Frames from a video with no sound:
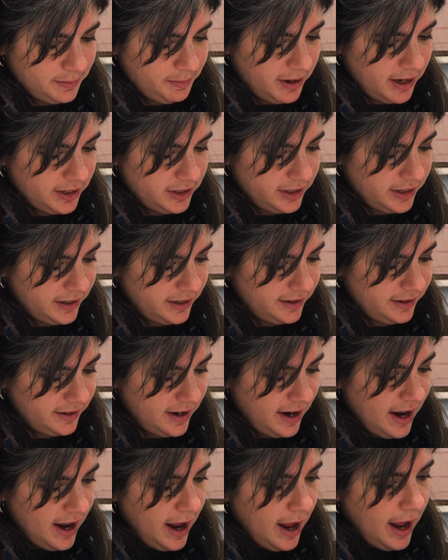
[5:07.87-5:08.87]
connect with
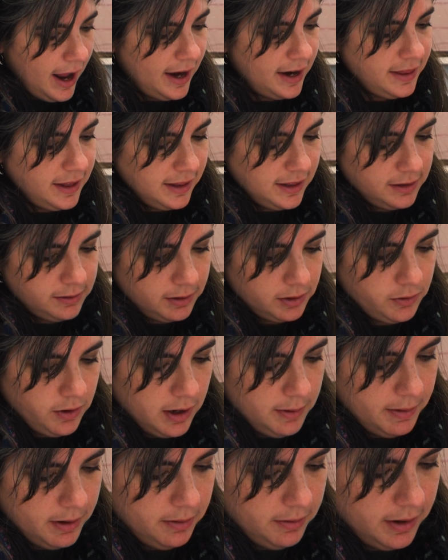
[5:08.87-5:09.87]
the professionals
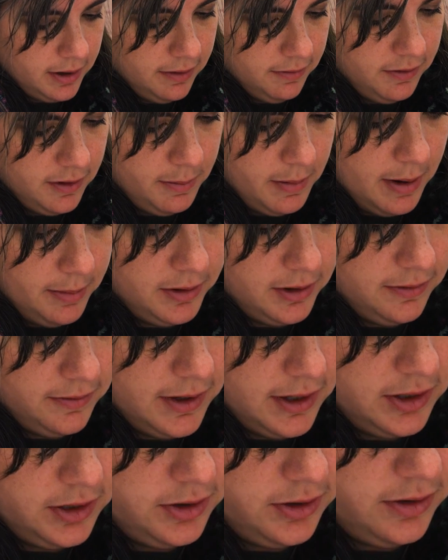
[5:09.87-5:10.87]
working at any college
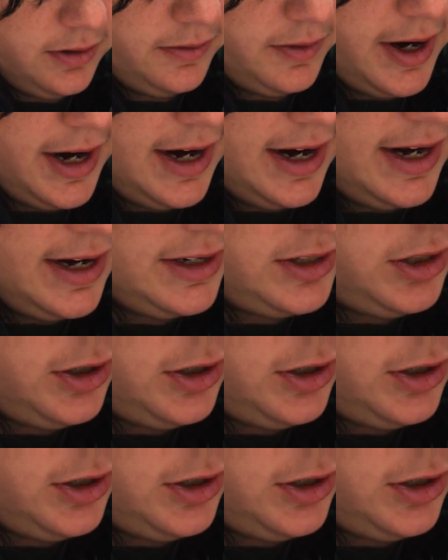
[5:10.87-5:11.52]
they're interested in,